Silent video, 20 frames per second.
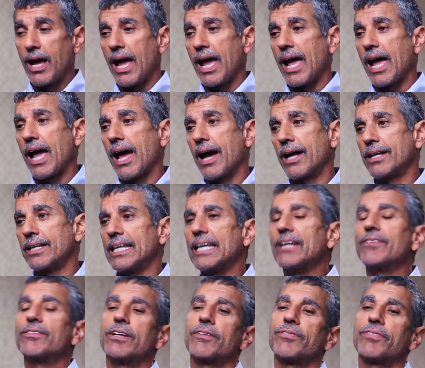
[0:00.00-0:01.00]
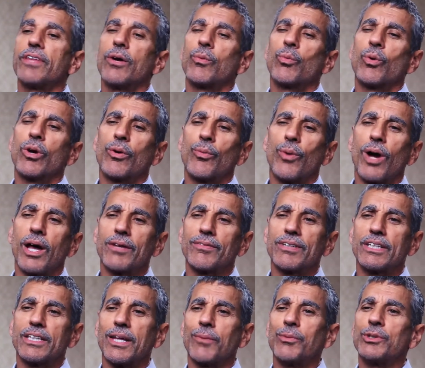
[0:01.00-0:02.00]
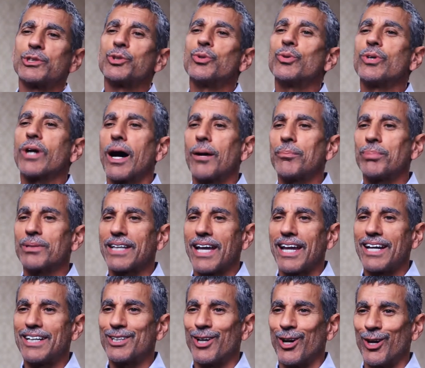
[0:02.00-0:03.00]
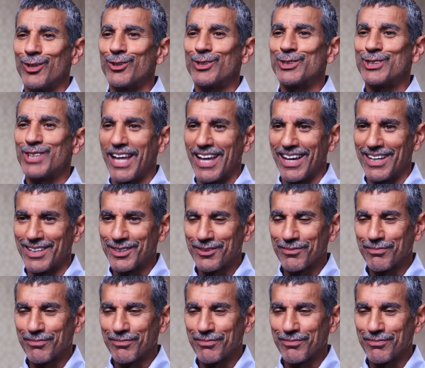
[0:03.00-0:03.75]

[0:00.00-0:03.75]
And even if they were relevant, they were too complicated to understand.